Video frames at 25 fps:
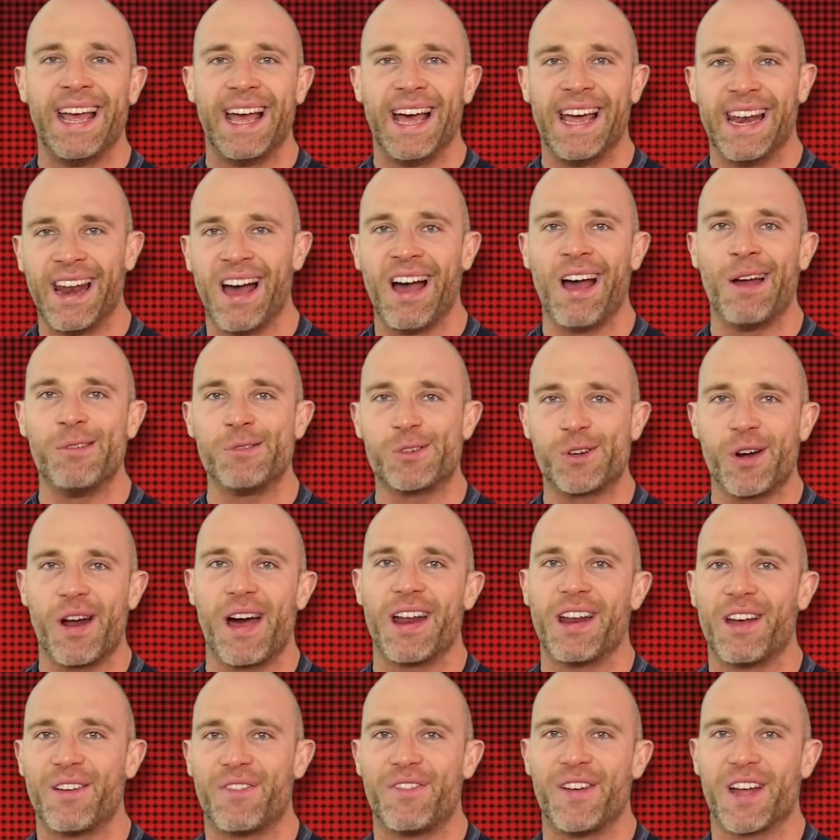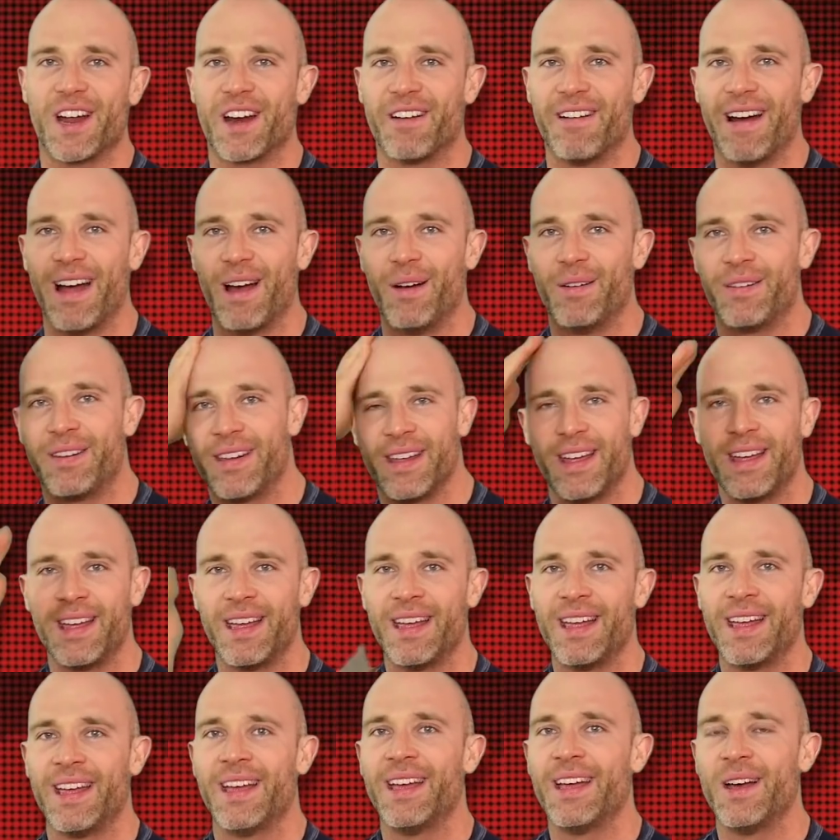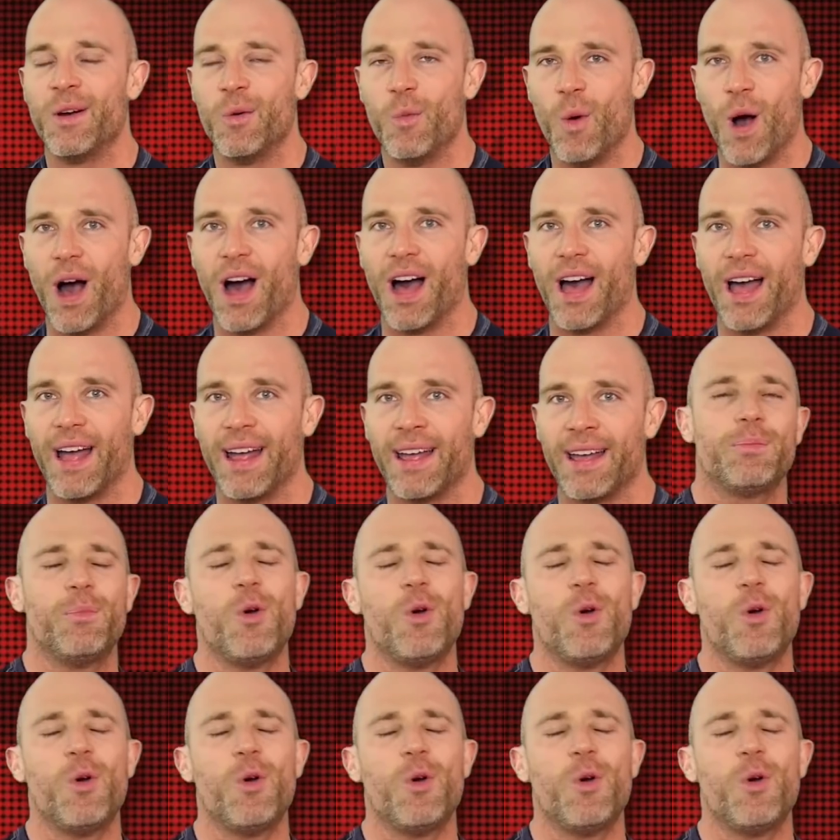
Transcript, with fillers: And I'm trying to figure out why?